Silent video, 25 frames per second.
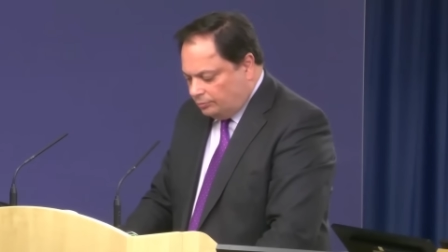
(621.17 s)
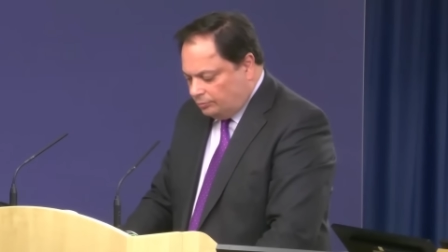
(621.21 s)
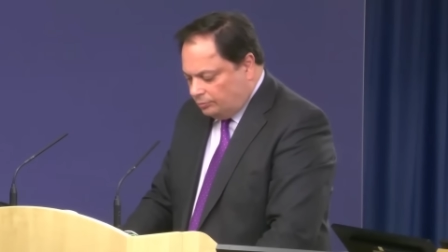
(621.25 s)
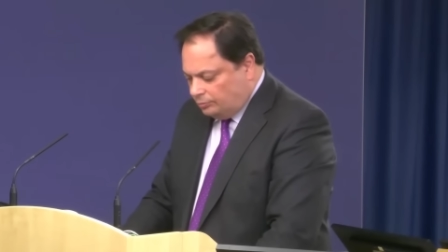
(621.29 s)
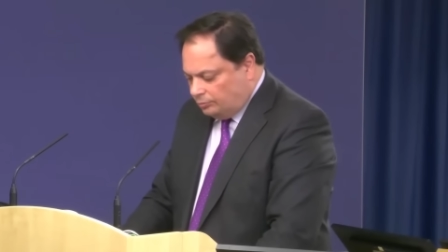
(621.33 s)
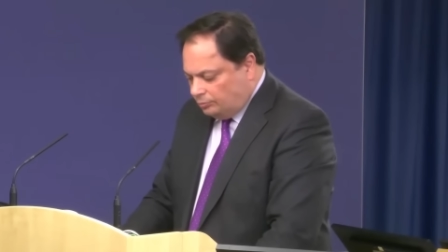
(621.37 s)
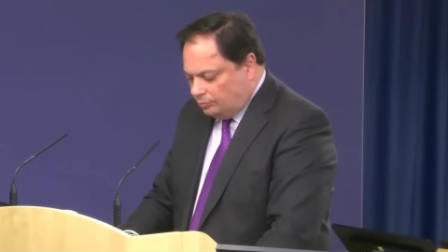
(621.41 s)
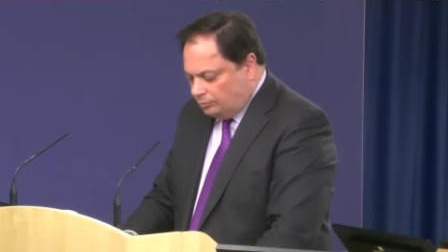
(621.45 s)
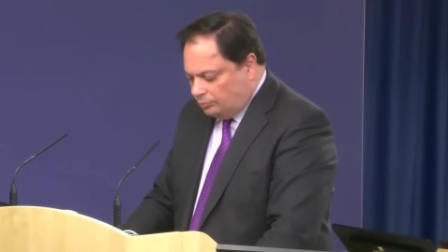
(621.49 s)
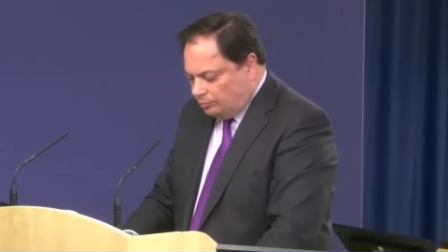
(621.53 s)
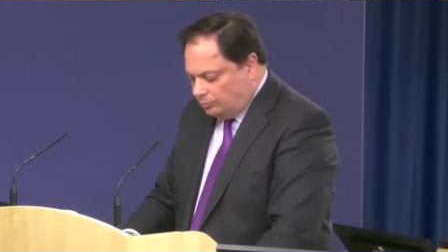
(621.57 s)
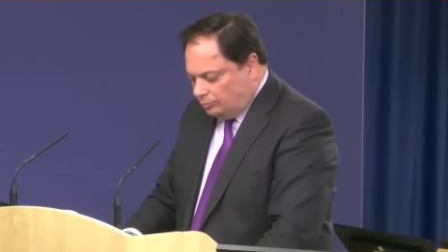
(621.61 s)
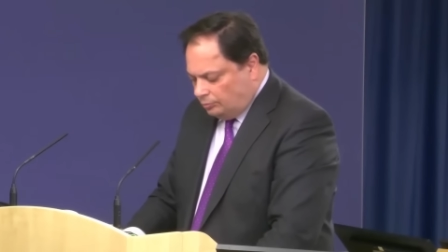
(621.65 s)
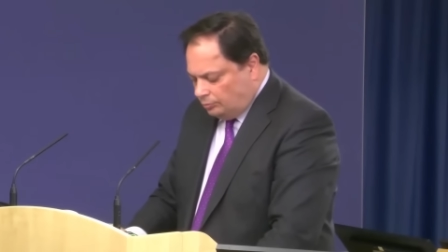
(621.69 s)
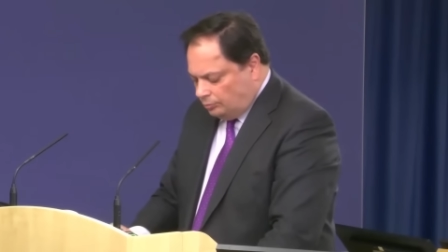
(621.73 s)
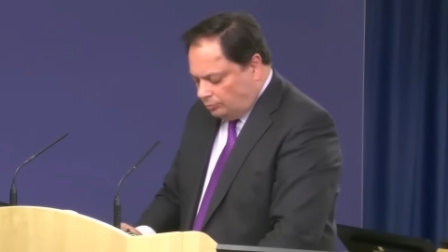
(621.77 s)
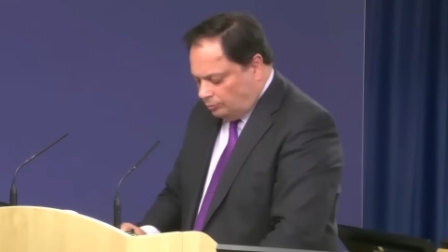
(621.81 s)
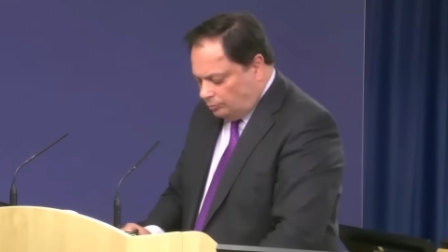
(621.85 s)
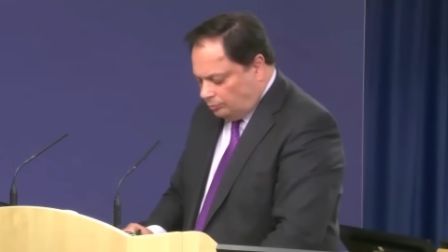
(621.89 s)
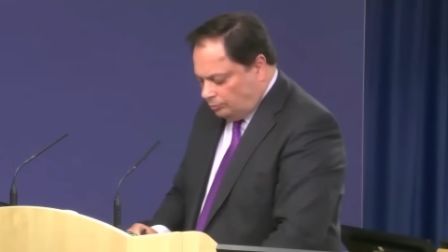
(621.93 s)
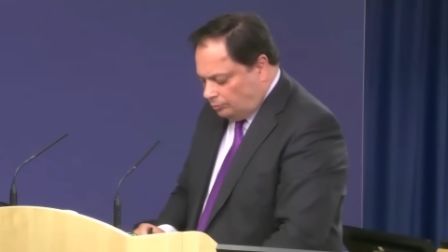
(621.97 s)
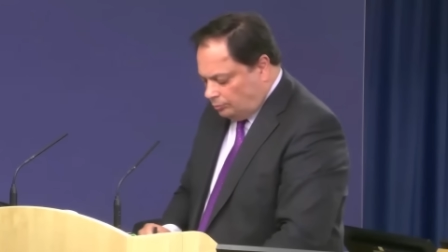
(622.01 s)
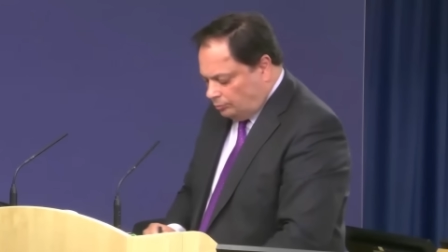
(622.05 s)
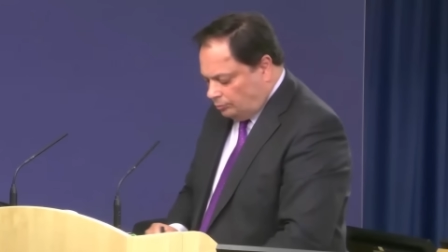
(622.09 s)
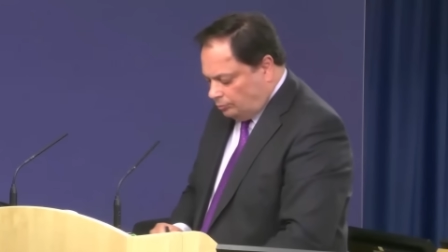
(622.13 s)
No, it would be
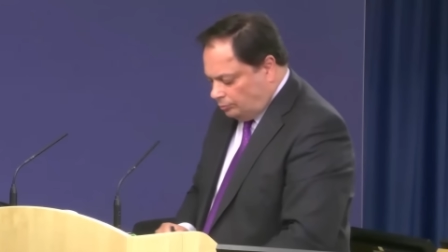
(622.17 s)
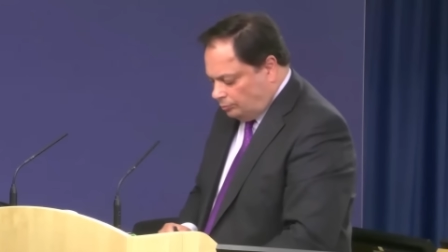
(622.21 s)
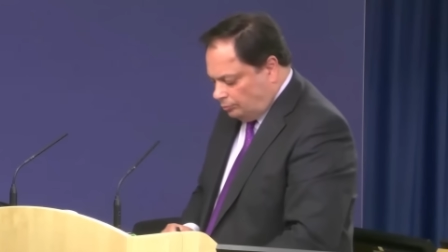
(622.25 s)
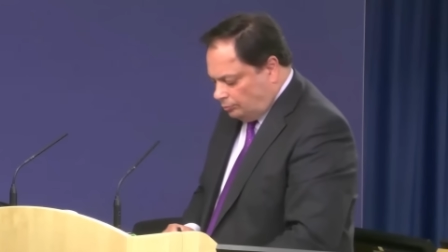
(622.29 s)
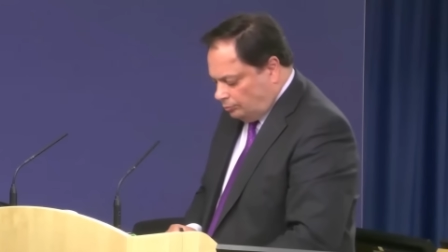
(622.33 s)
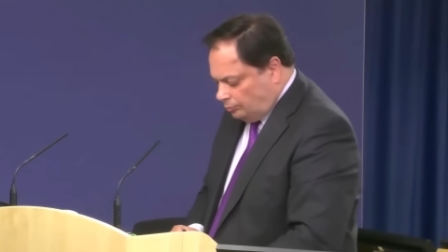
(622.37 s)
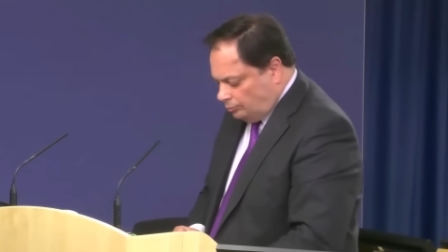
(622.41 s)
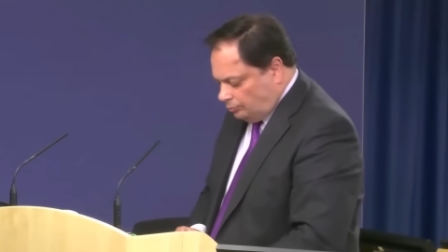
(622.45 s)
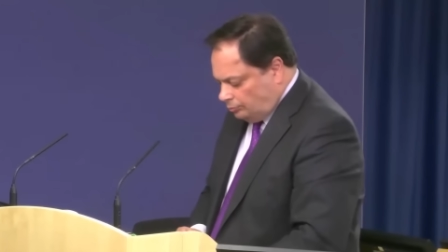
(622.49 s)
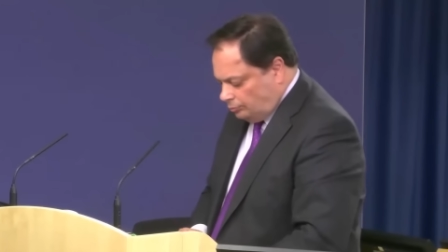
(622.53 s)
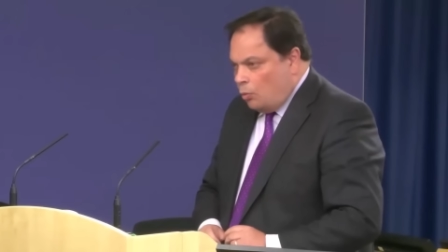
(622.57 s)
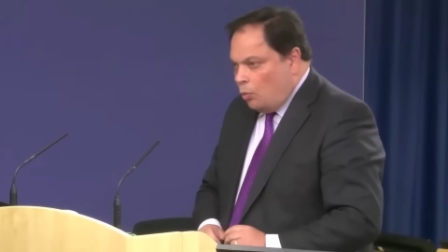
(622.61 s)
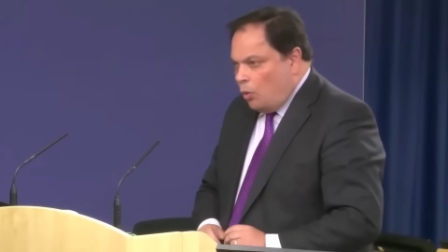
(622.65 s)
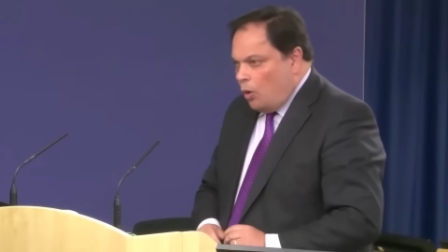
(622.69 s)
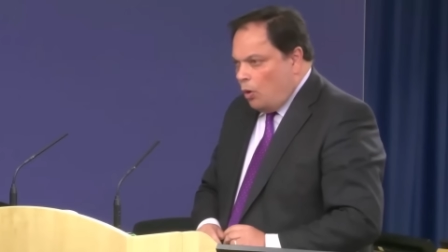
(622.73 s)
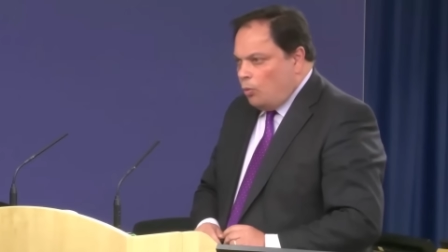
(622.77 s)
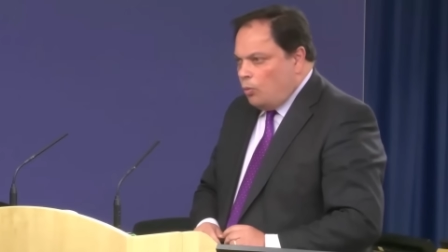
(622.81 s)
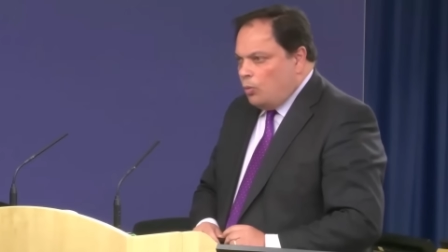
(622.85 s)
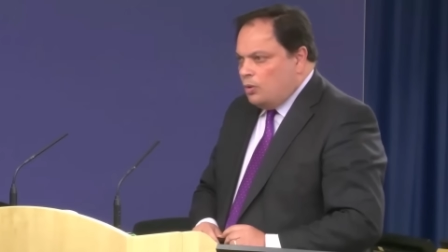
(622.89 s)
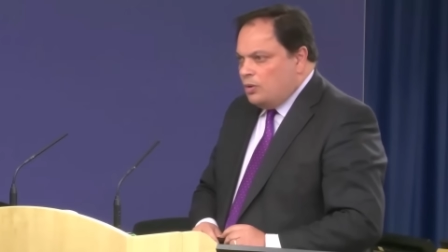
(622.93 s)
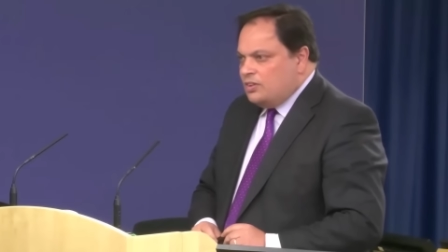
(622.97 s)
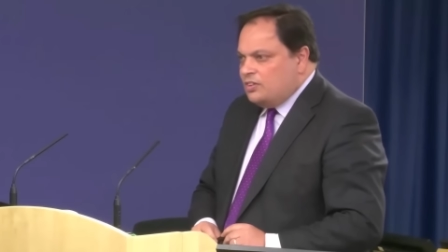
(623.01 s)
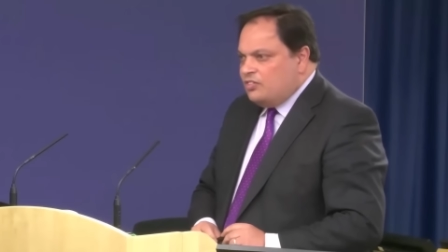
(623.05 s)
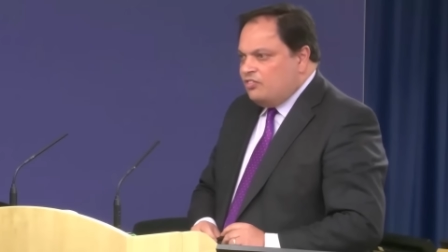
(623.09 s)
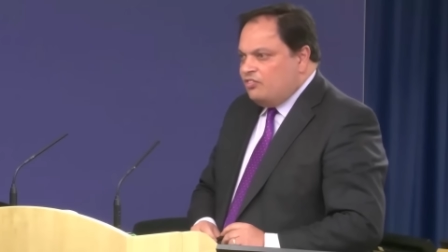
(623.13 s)
permitted. So
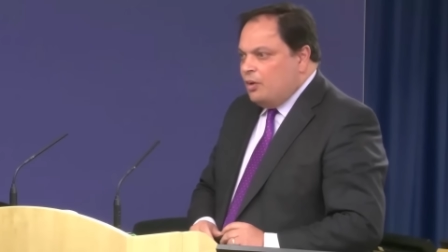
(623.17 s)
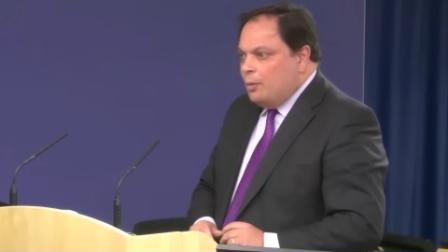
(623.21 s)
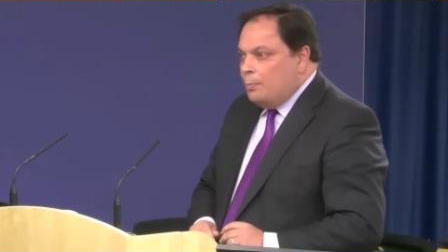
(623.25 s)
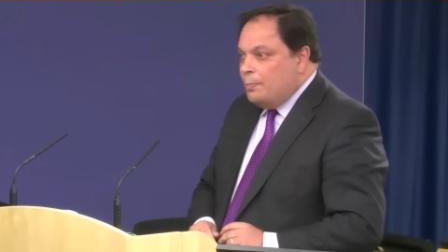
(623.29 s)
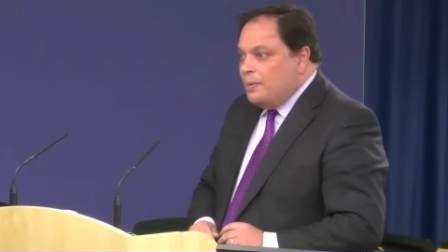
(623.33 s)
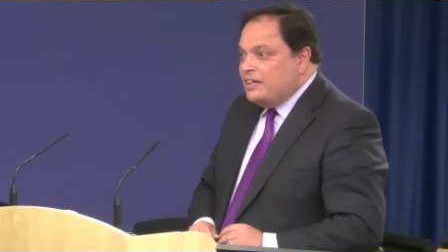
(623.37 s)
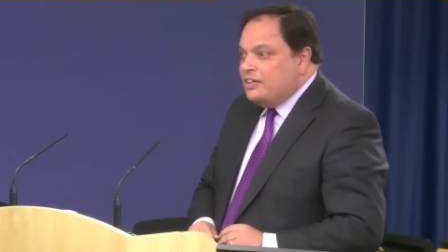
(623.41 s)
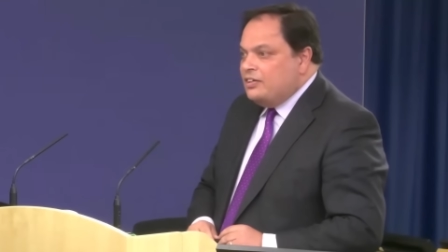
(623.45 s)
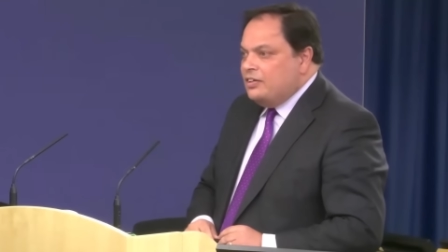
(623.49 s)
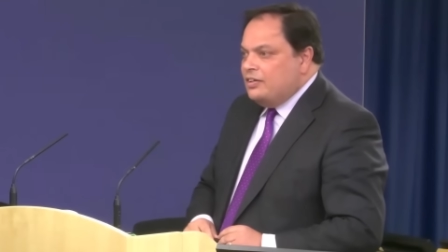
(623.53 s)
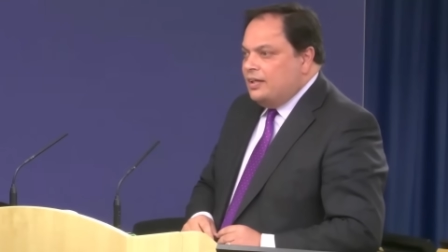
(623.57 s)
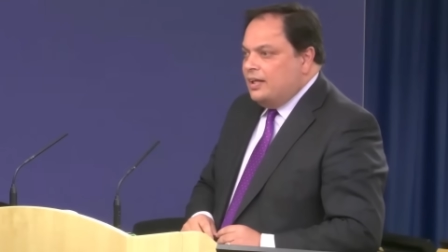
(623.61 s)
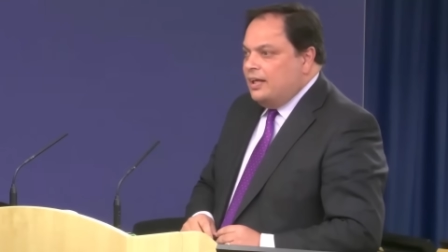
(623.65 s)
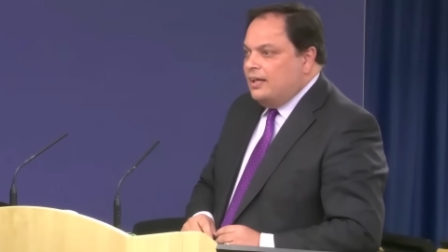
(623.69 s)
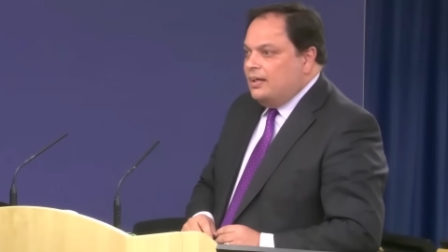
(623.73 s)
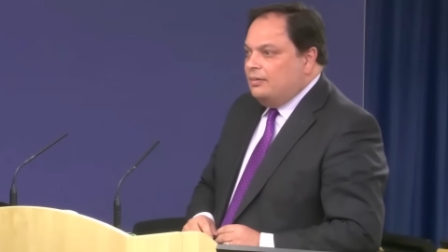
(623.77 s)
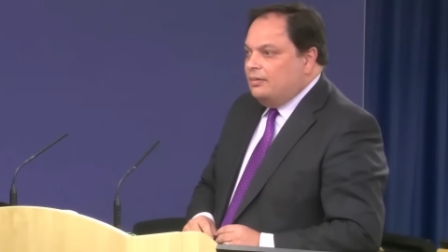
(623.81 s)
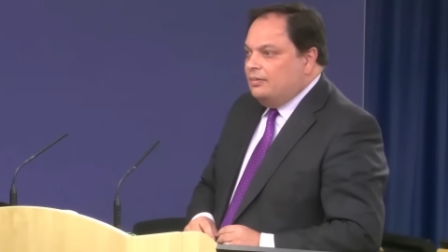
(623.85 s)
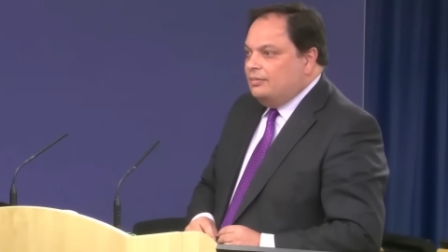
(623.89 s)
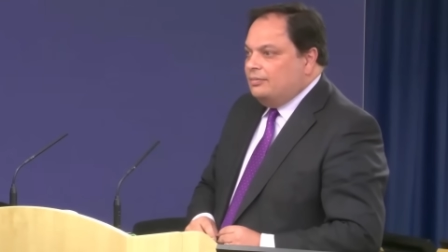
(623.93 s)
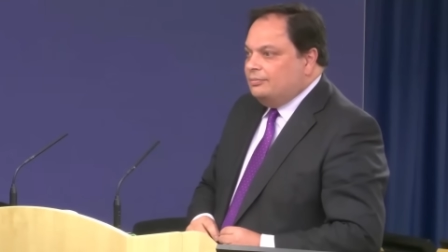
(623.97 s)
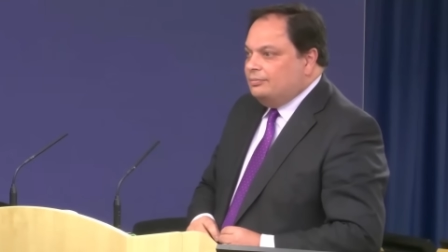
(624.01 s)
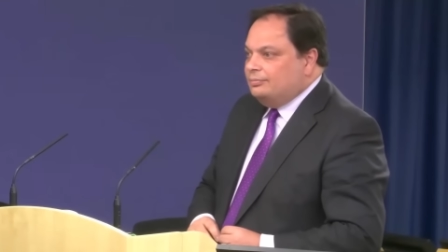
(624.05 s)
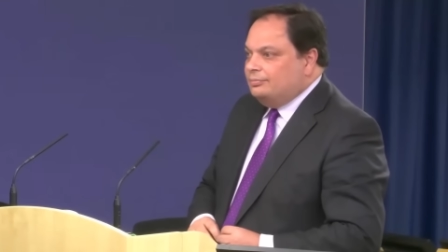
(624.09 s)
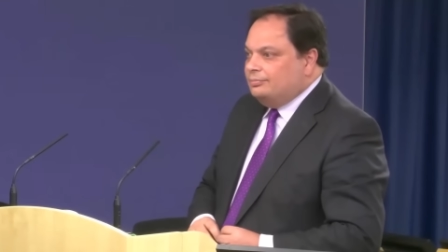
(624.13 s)
what was forbidden
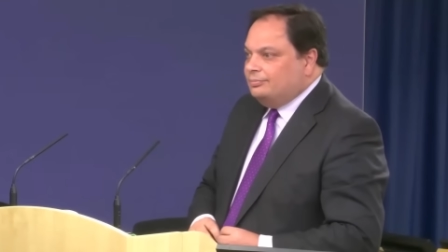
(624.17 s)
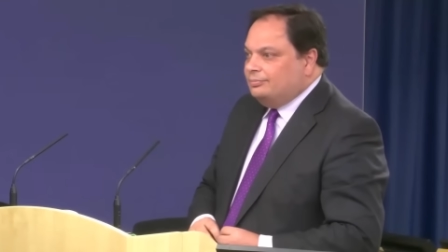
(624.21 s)
then?